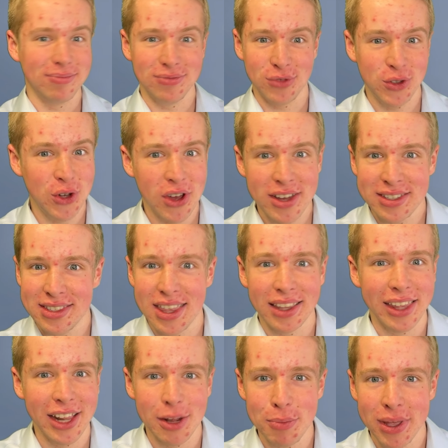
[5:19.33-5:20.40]
just the
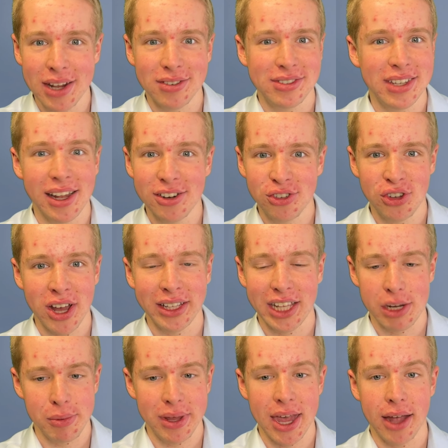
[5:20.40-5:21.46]
little bit of sunshine
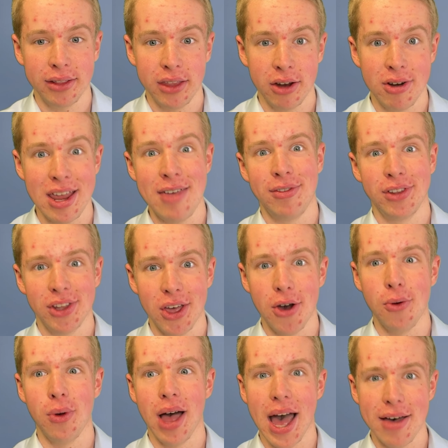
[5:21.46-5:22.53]
that'll be out there, even though
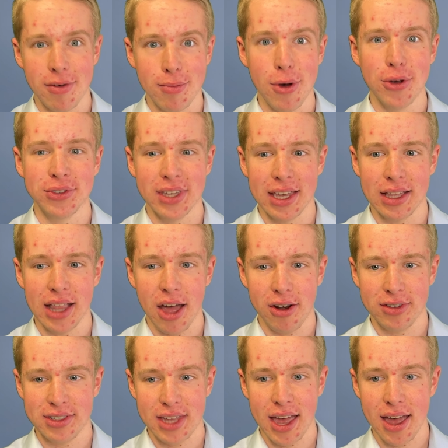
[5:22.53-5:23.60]
we'll have a mostly
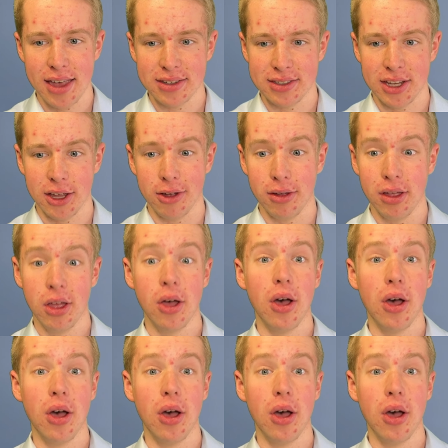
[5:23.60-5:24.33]
cloudy sky still,